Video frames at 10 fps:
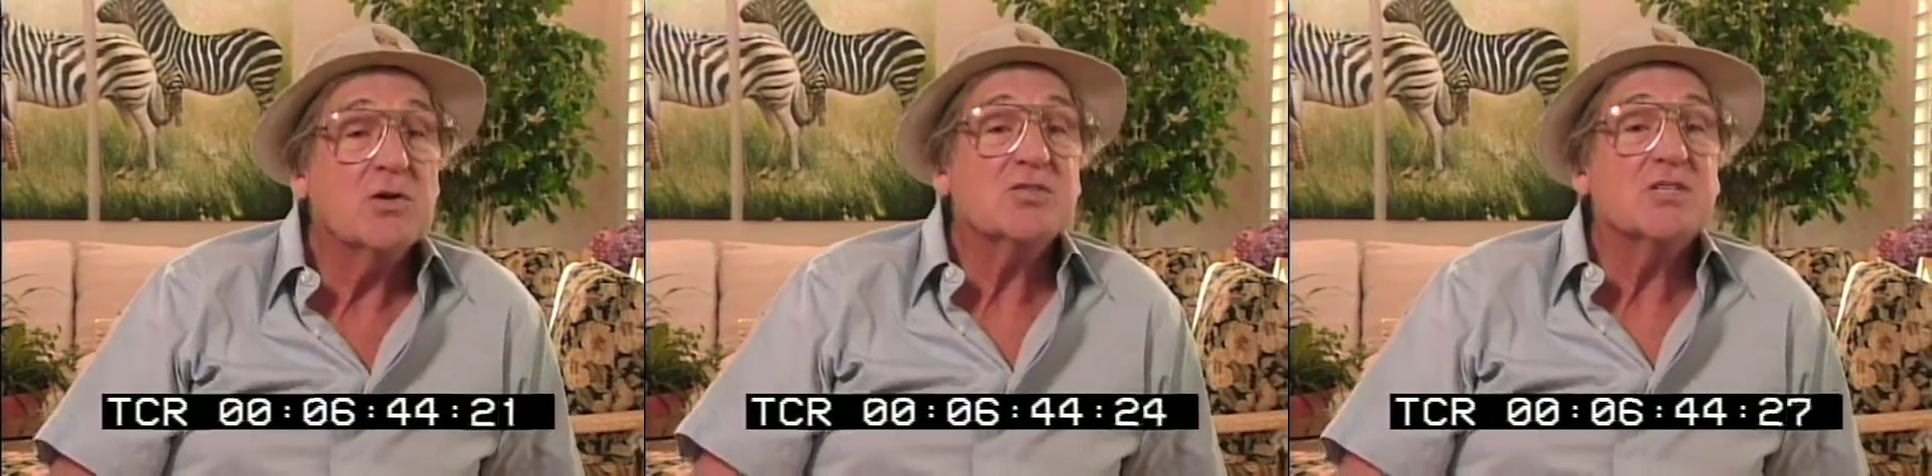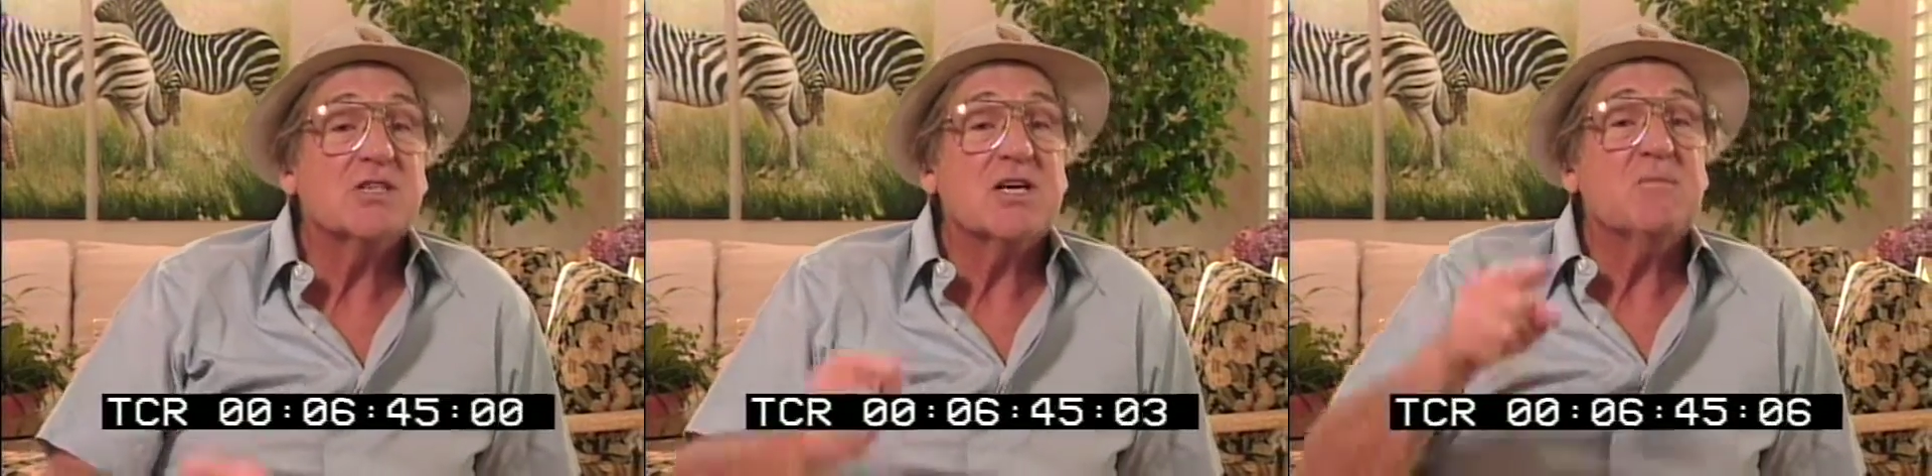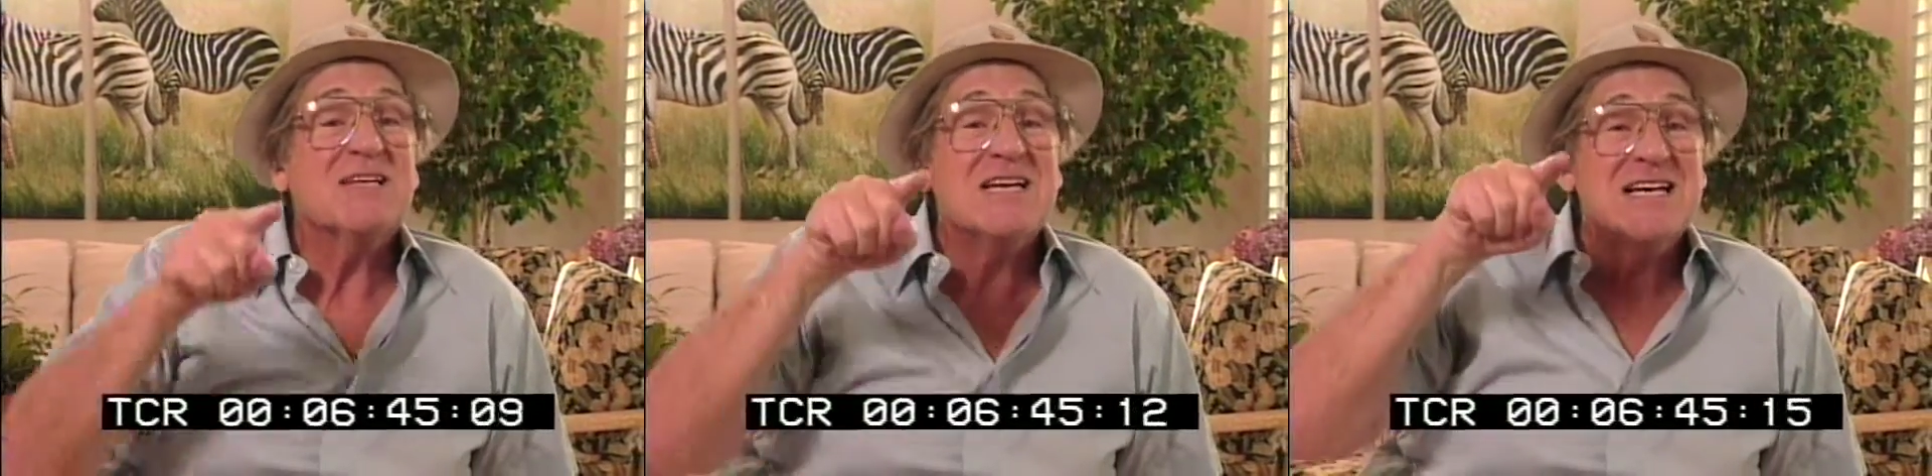used to say to
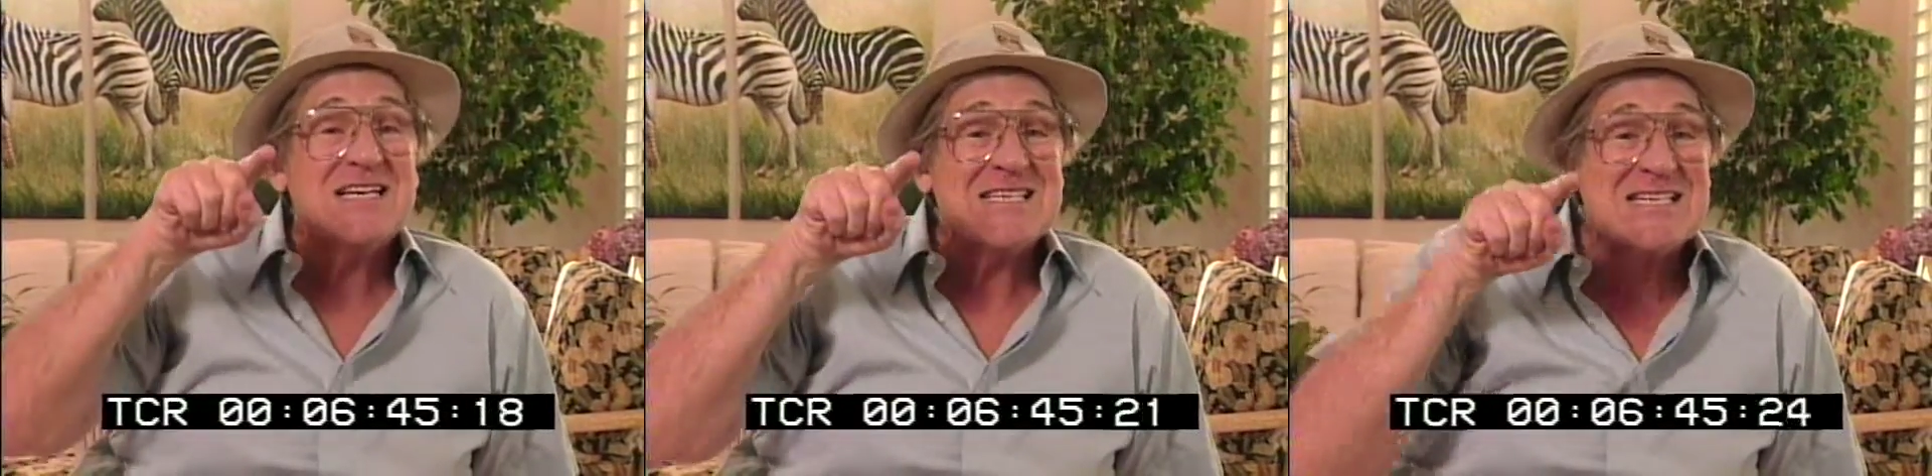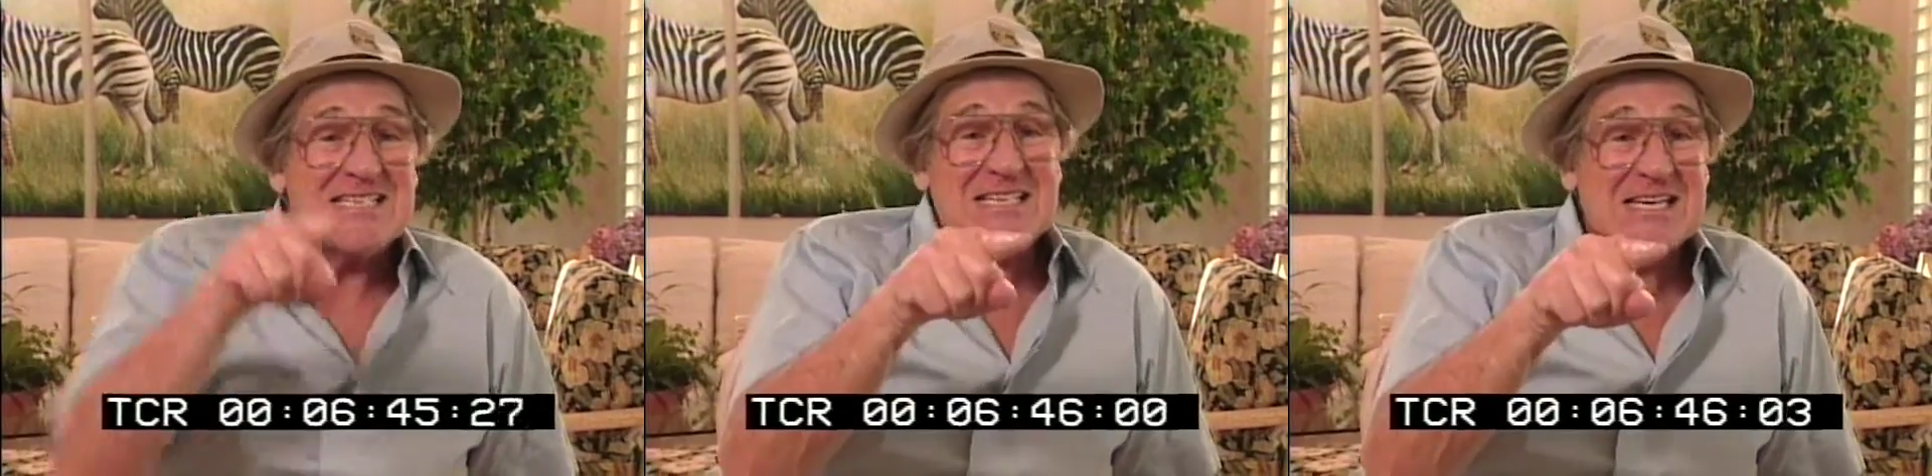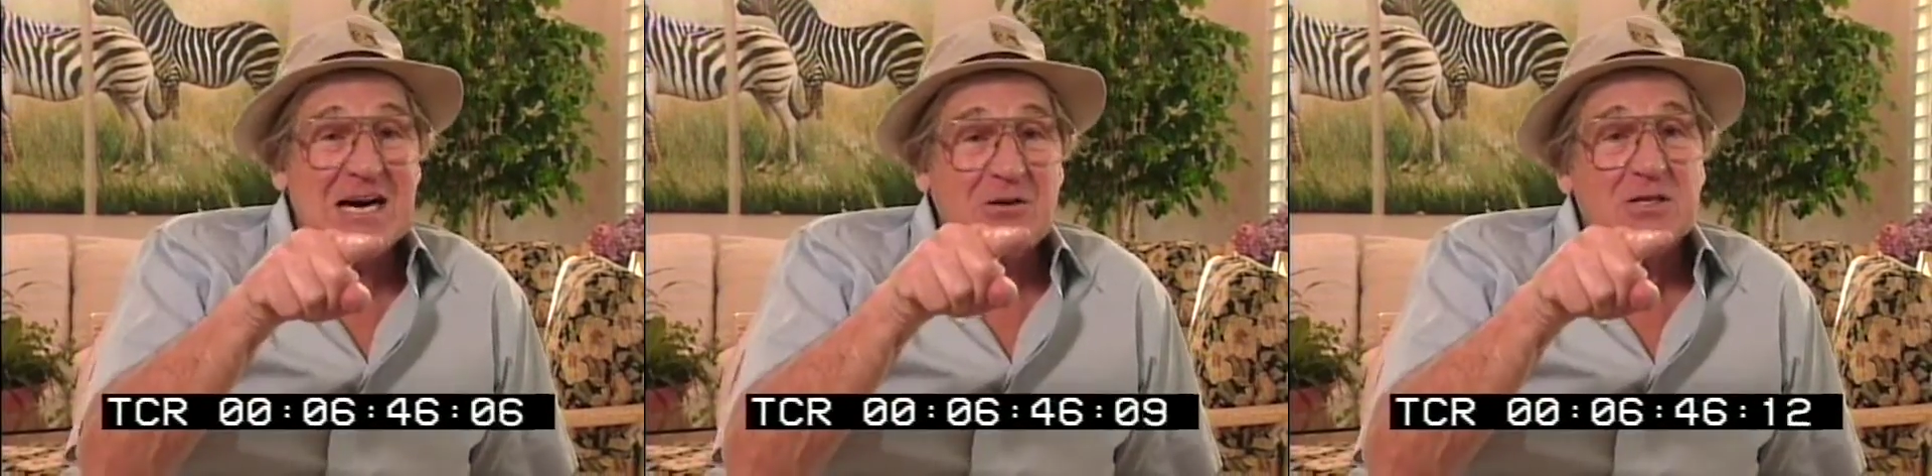him, cut
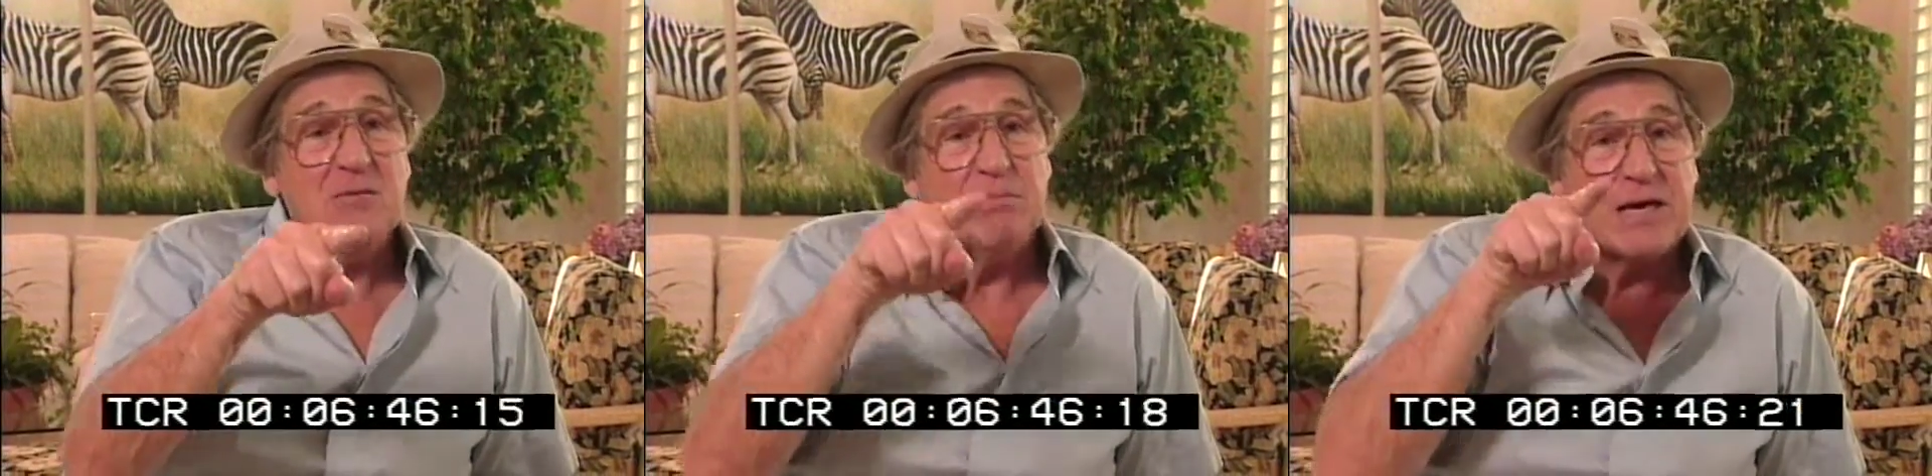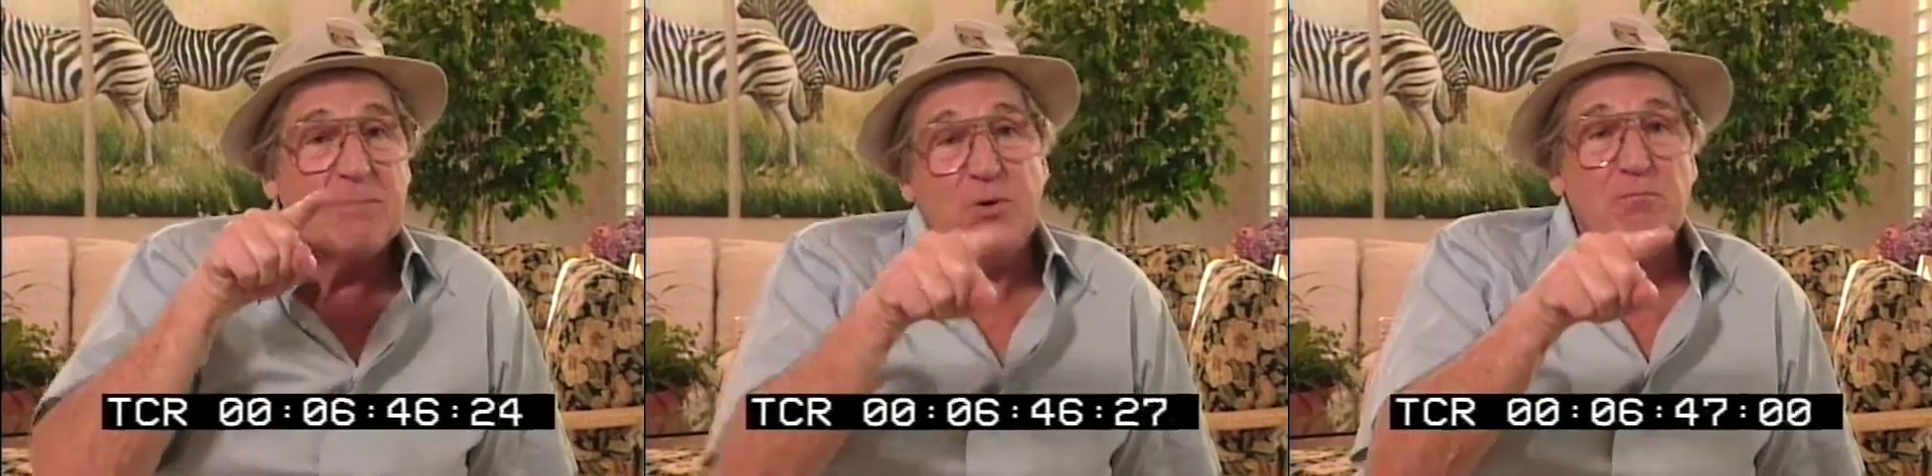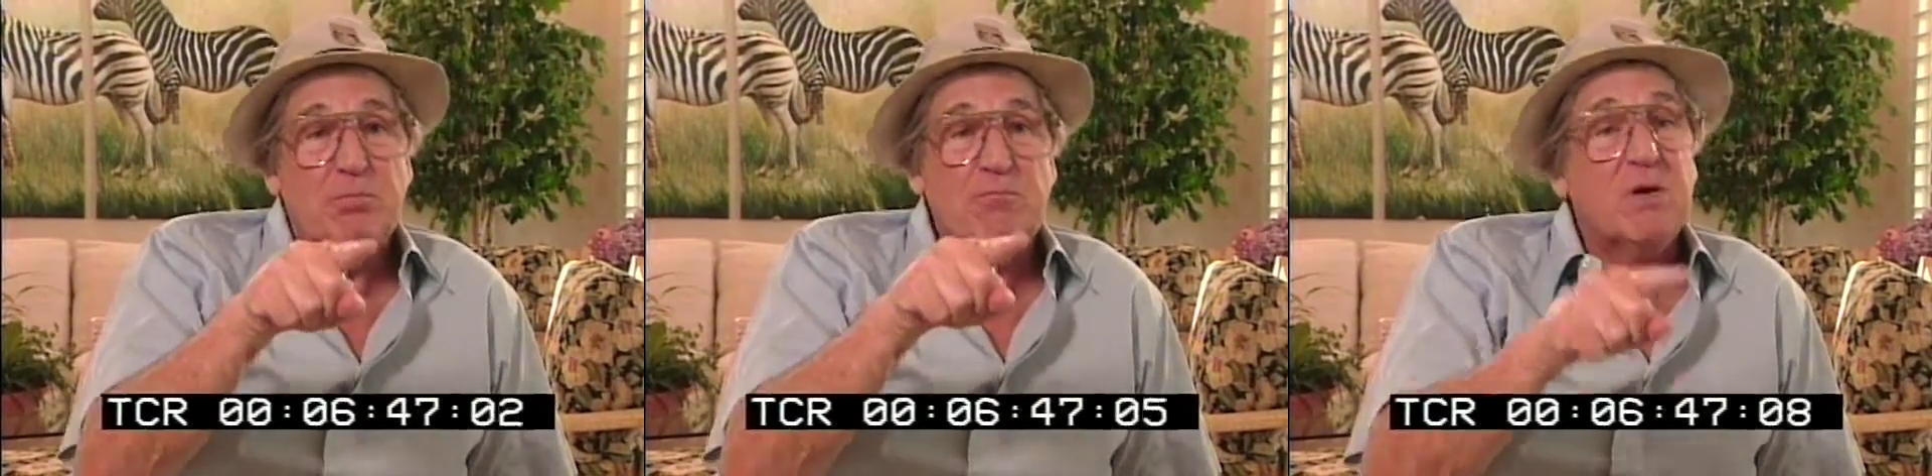it out, and bada
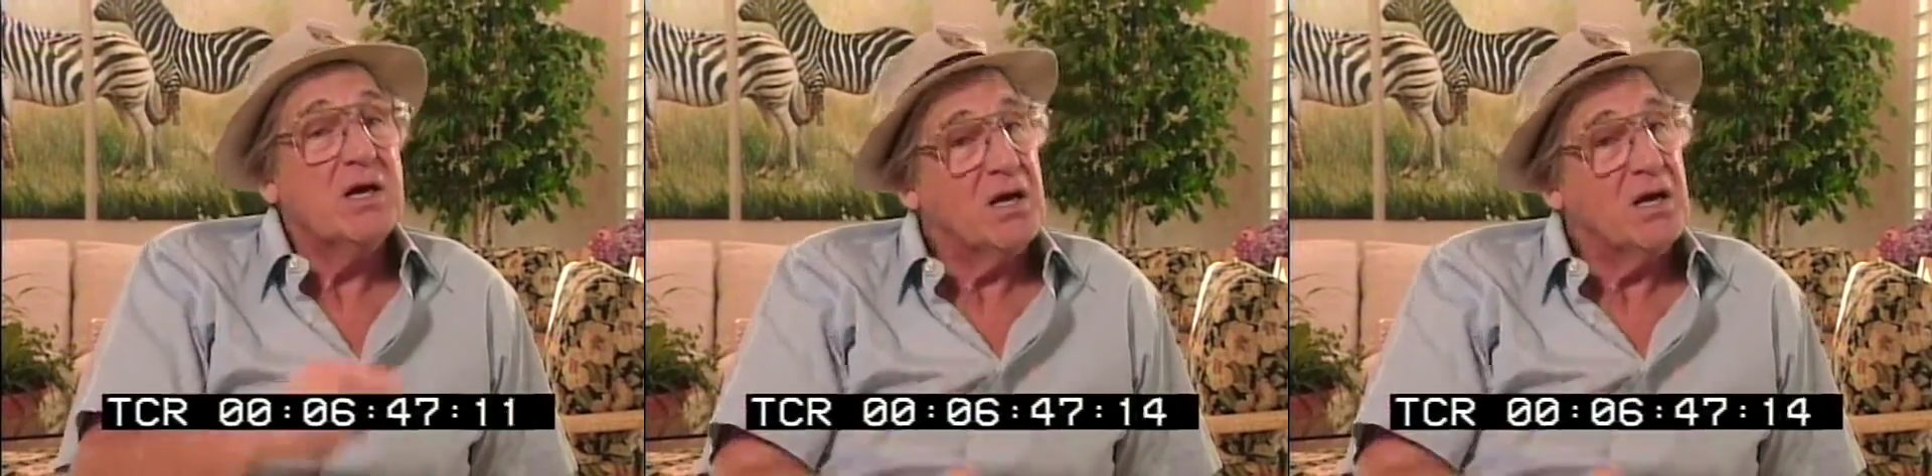boom boom,